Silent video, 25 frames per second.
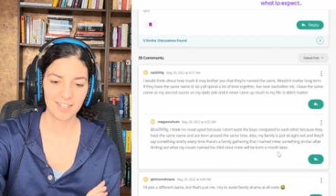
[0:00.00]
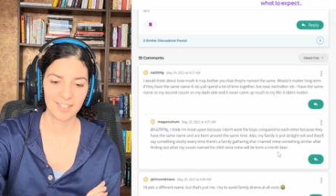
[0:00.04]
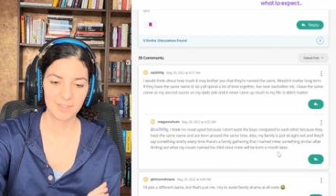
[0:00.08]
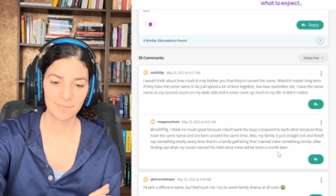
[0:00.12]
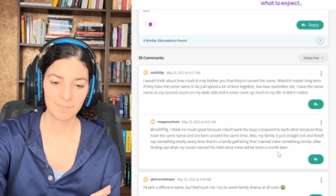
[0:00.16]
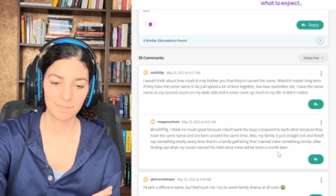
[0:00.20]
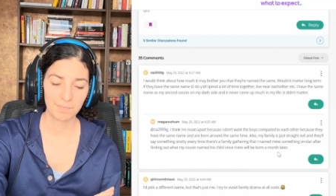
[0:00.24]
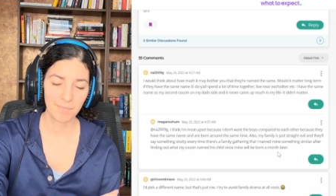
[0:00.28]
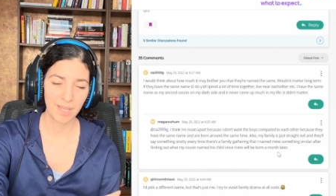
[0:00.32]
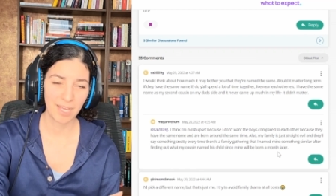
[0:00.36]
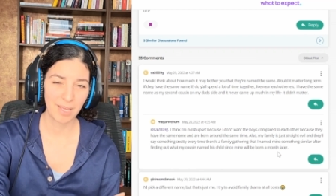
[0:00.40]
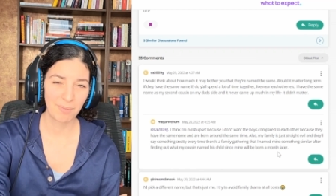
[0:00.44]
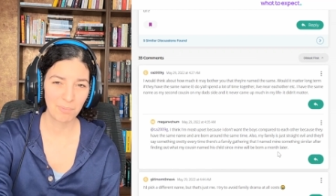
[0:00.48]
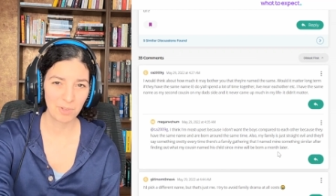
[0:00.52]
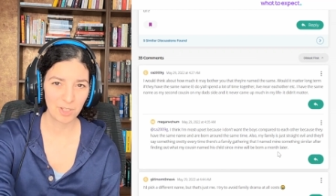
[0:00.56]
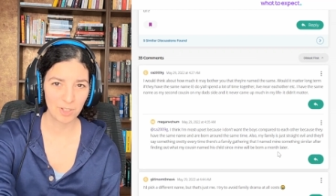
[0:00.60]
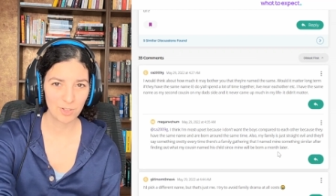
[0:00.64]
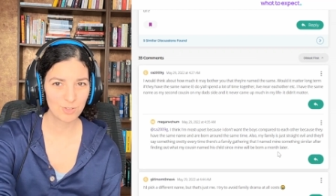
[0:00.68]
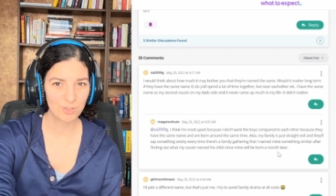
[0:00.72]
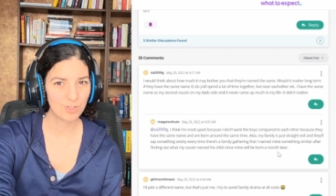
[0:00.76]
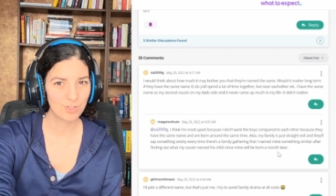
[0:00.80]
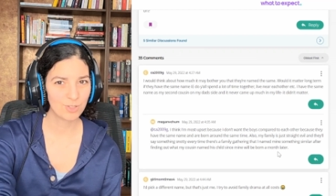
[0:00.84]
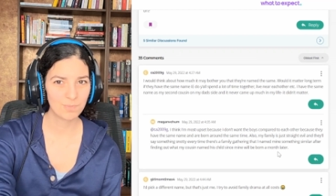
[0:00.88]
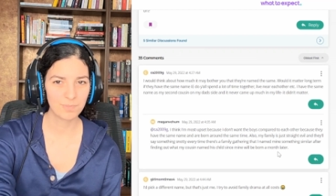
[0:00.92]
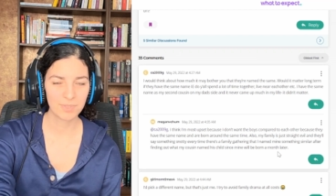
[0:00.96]
Maybe you
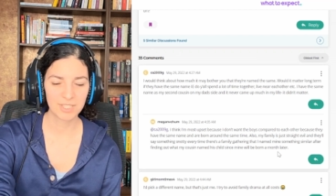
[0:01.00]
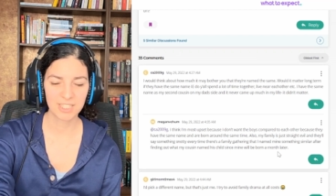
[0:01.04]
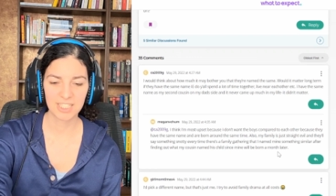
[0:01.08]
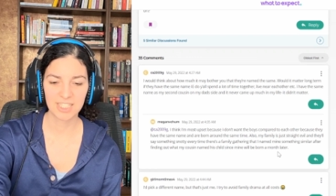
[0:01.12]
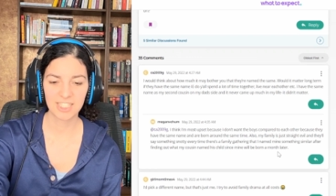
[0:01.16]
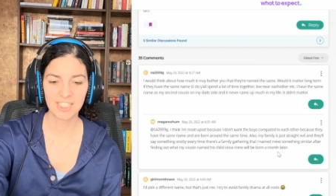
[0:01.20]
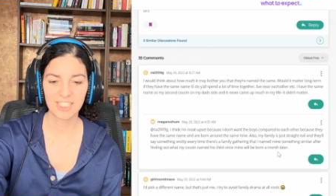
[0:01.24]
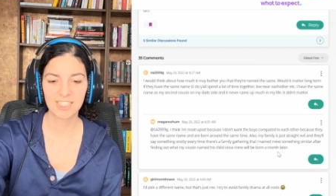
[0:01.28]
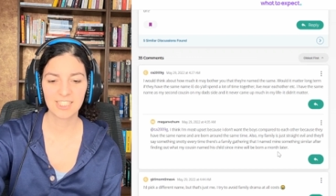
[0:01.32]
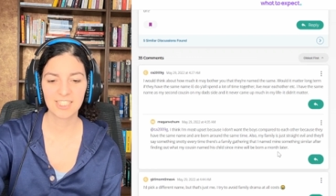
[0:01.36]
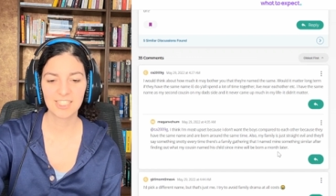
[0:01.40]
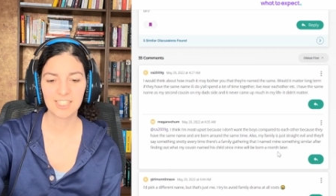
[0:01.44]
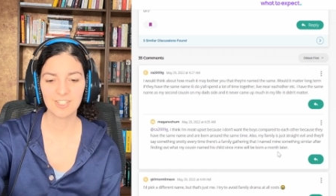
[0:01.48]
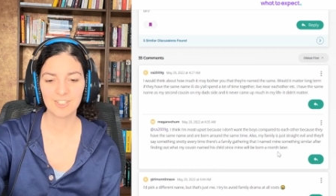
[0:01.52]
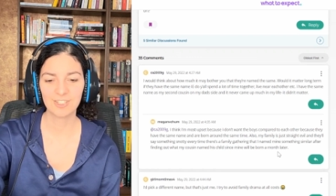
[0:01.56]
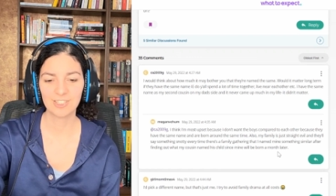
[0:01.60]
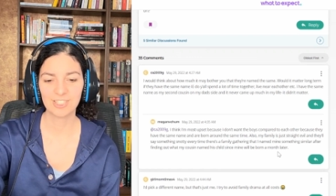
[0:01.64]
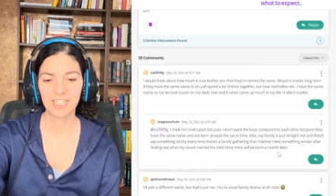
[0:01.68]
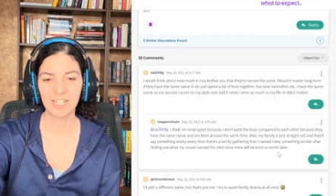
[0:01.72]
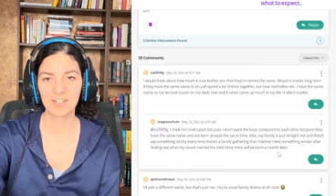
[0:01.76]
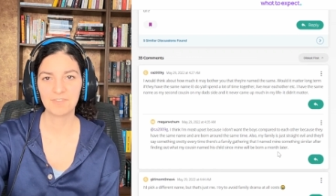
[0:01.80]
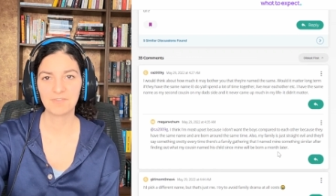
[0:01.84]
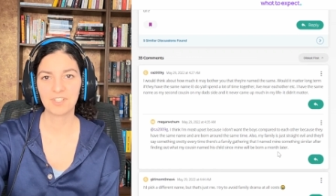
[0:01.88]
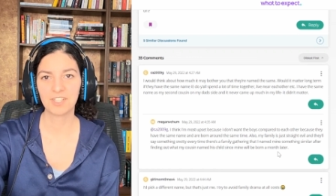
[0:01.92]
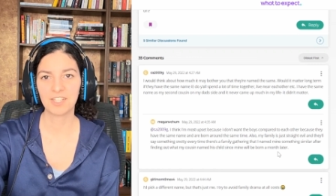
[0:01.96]
should be distancing
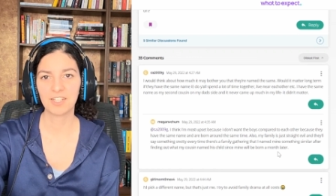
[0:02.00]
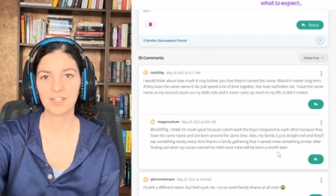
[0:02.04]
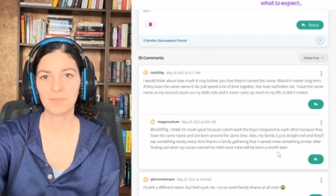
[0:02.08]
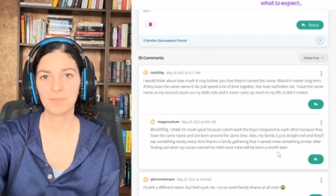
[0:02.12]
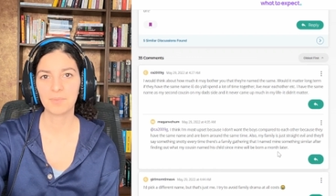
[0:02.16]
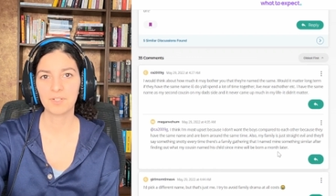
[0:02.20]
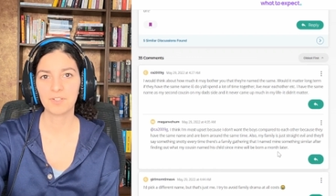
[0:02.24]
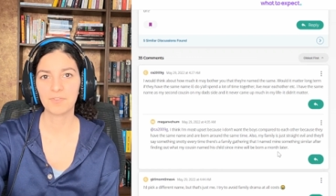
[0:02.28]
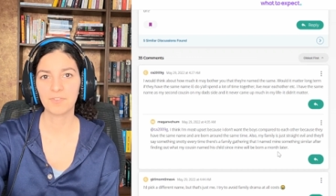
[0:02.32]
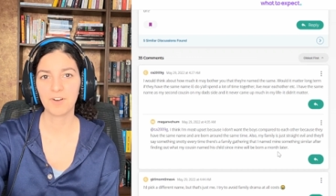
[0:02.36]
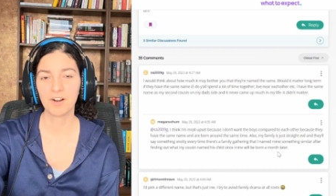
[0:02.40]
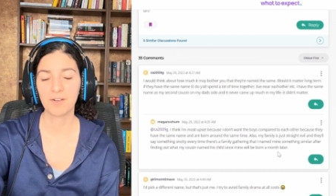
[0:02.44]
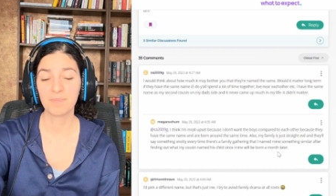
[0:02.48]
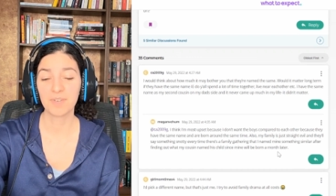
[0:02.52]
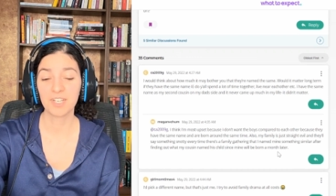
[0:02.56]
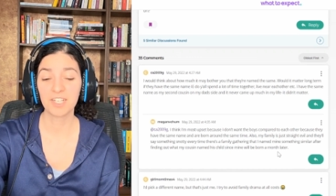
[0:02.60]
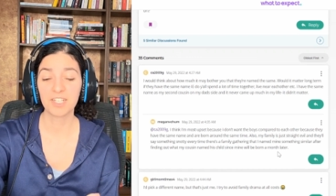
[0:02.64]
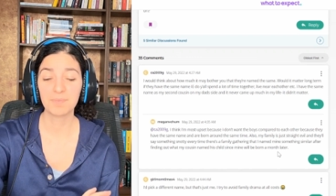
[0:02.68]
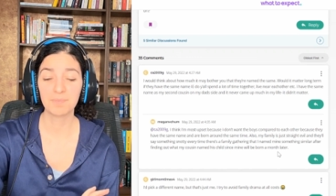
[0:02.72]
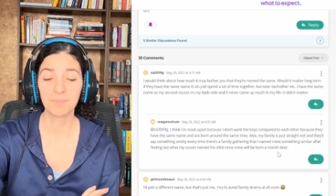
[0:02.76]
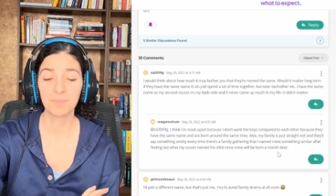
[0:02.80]
yourself a little bit from it.